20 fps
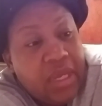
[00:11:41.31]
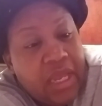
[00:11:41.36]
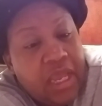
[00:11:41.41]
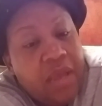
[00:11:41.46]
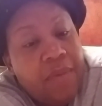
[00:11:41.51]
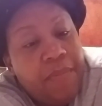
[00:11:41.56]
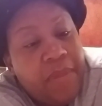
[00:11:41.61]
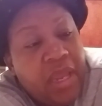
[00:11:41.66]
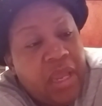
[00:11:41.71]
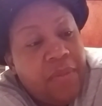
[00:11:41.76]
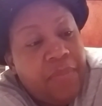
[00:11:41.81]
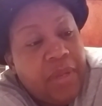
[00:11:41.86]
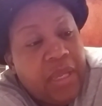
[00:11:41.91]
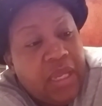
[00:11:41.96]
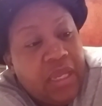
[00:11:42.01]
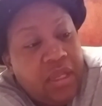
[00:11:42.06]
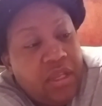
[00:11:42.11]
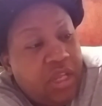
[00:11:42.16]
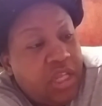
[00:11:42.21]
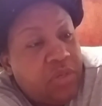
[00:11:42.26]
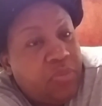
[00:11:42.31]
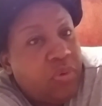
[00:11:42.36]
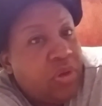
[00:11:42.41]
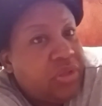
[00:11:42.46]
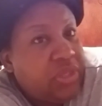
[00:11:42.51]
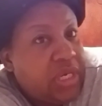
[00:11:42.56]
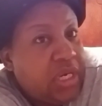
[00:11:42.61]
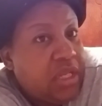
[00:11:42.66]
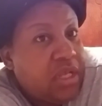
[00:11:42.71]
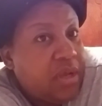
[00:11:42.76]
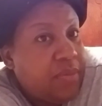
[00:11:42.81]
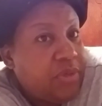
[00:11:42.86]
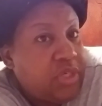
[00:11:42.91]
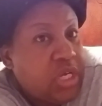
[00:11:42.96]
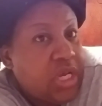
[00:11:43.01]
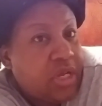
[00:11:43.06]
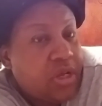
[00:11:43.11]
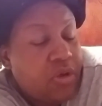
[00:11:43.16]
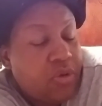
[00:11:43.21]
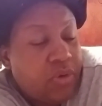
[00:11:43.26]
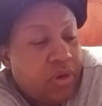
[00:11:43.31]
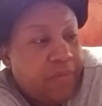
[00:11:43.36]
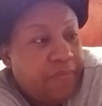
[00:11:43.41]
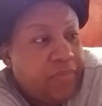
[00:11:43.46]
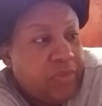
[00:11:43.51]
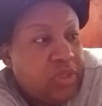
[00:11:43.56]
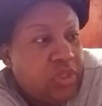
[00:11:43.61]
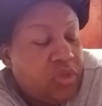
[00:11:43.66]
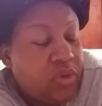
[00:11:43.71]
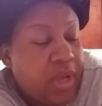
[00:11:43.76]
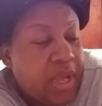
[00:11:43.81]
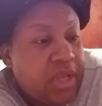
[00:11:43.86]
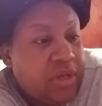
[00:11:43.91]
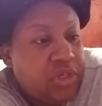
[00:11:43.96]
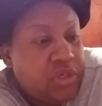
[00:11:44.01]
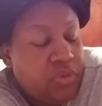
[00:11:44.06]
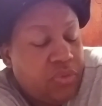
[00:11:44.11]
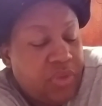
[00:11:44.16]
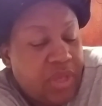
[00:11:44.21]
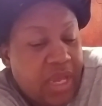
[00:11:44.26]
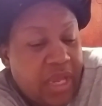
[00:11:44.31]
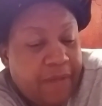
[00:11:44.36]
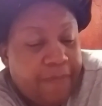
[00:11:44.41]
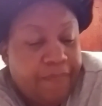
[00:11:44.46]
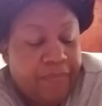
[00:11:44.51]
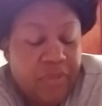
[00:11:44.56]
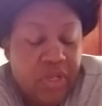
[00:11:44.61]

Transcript: And maybe his brother need to come check on him. So I'll do that